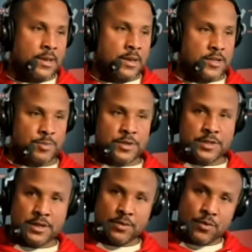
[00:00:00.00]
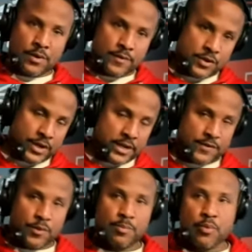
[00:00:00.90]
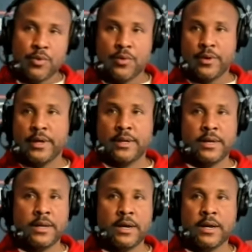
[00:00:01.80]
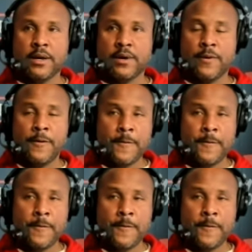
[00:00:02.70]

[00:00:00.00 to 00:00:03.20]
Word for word: especially in the world of the transfer portal and NIL.